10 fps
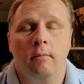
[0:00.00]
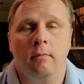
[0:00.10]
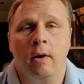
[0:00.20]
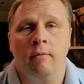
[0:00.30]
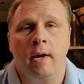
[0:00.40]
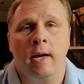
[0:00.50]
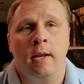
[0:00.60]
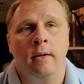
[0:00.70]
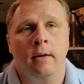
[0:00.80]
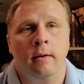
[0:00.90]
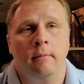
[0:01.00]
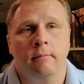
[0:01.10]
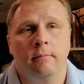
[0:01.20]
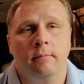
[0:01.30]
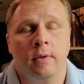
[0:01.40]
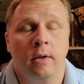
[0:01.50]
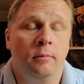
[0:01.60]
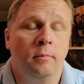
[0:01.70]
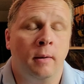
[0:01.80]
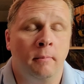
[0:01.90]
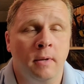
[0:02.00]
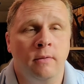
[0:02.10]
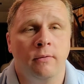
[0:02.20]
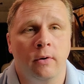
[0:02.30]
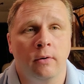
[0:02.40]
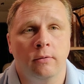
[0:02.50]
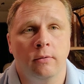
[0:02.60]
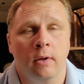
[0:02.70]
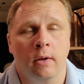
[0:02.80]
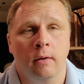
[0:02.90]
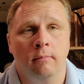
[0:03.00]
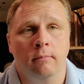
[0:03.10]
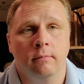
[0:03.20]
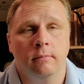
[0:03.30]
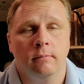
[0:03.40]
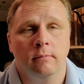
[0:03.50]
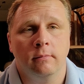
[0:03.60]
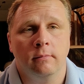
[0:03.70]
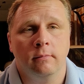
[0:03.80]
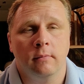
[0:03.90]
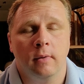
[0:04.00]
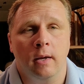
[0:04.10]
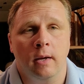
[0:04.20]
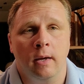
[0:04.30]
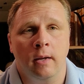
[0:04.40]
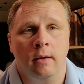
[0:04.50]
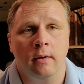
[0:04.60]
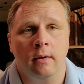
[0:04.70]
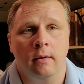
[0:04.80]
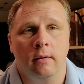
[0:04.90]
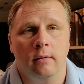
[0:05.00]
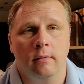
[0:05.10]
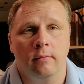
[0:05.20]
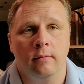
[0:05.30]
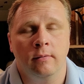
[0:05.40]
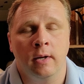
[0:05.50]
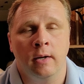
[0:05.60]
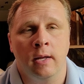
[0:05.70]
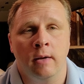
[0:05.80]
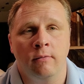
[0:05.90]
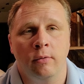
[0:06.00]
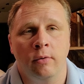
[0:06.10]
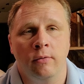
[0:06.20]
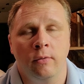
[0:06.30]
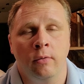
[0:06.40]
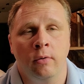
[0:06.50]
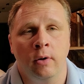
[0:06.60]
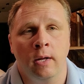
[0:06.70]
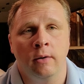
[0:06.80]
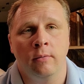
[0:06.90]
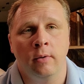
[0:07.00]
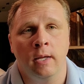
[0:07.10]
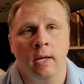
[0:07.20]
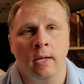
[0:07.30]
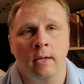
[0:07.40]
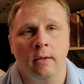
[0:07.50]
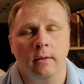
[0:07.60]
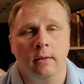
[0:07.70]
I've had tell you about me first. I've had a 944, 928.